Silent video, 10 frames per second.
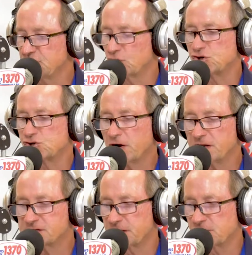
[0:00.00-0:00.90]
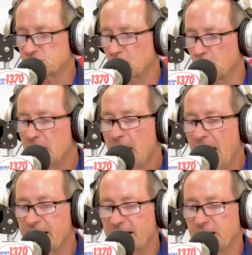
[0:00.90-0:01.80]
You can join us on the show
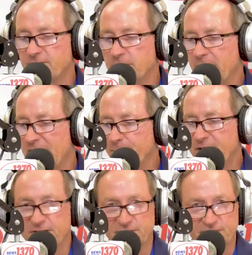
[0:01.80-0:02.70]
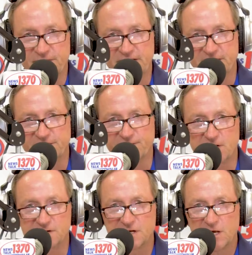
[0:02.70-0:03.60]
and then give you my piece of advice as
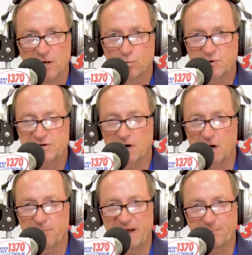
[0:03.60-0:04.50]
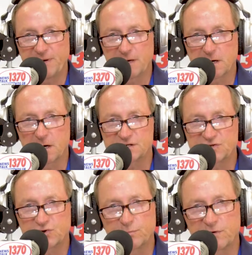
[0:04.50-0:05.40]
far as which car might be a car
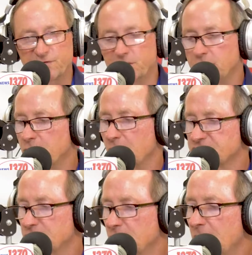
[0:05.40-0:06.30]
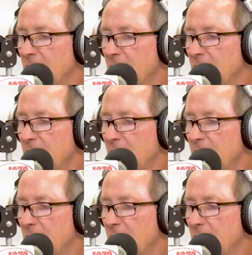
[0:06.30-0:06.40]
suitable for you and also